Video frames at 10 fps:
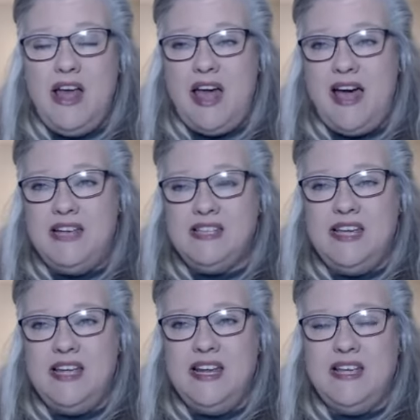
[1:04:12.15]
as
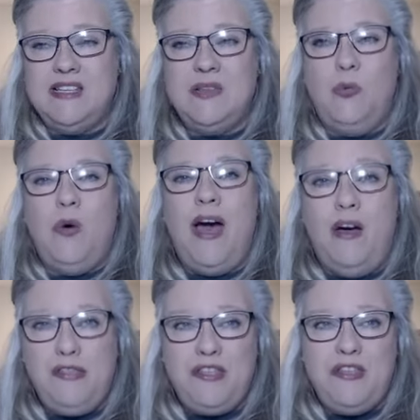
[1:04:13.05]
it is the
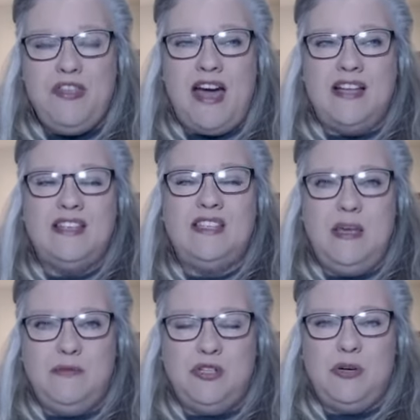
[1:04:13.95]
wealth that
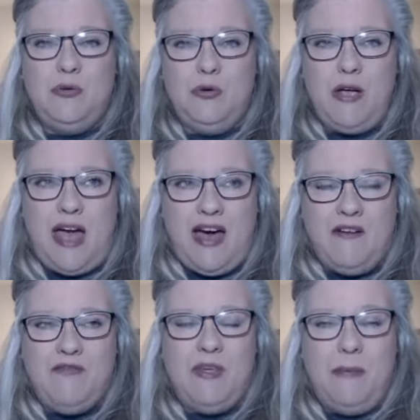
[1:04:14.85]
seems to
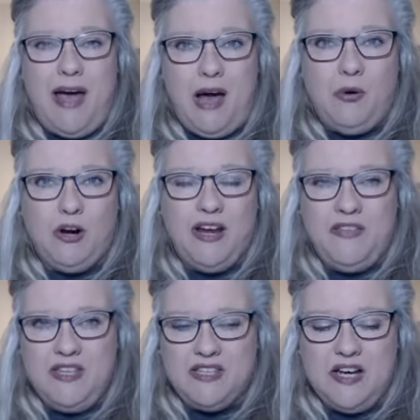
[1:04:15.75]
have the power
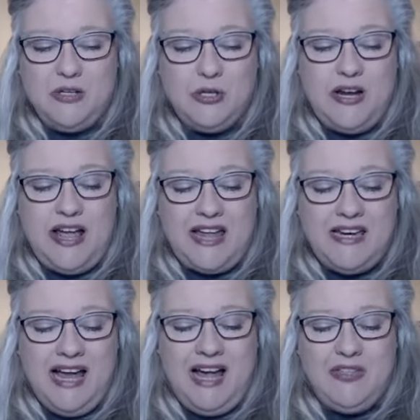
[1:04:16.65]
in this country
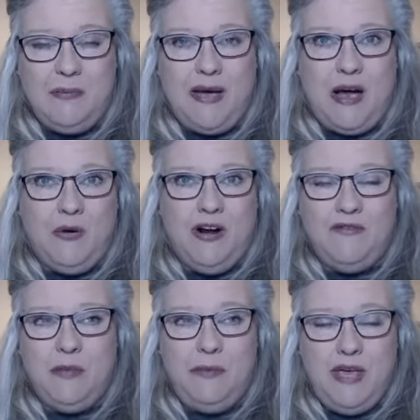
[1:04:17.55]
and not the power
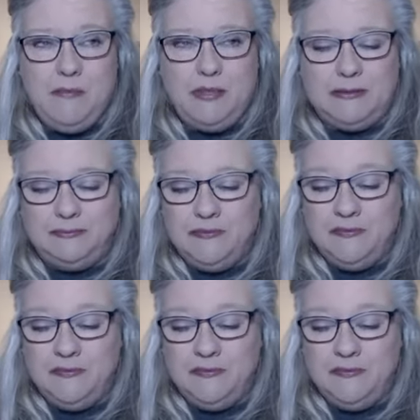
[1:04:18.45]
of the people.